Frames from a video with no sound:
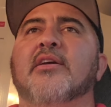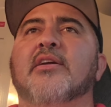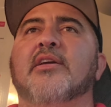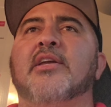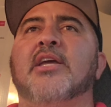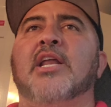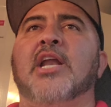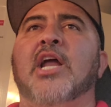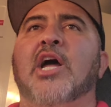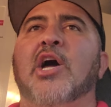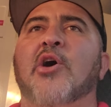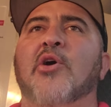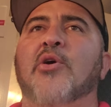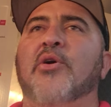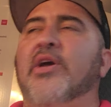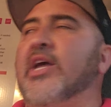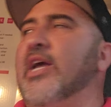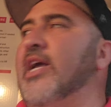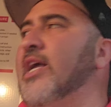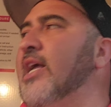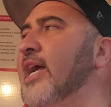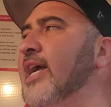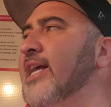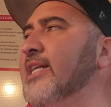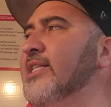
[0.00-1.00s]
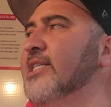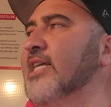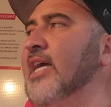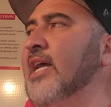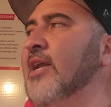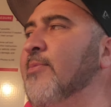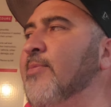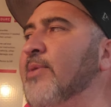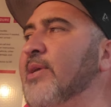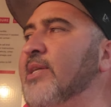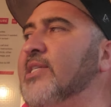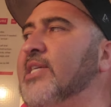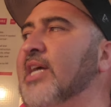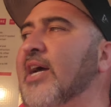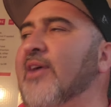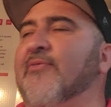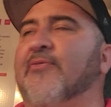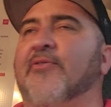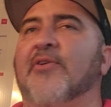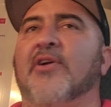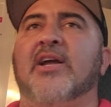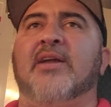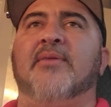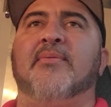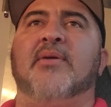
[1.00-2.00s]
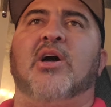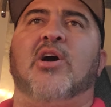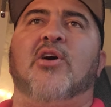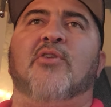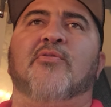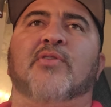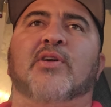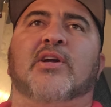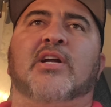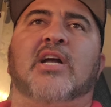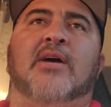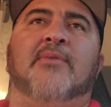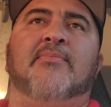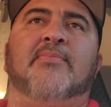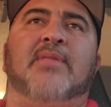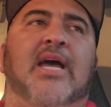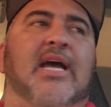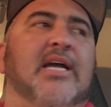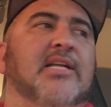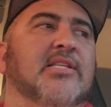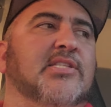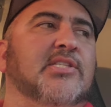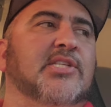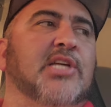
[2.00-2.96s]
You know, it's going to be tough for him to overcome that.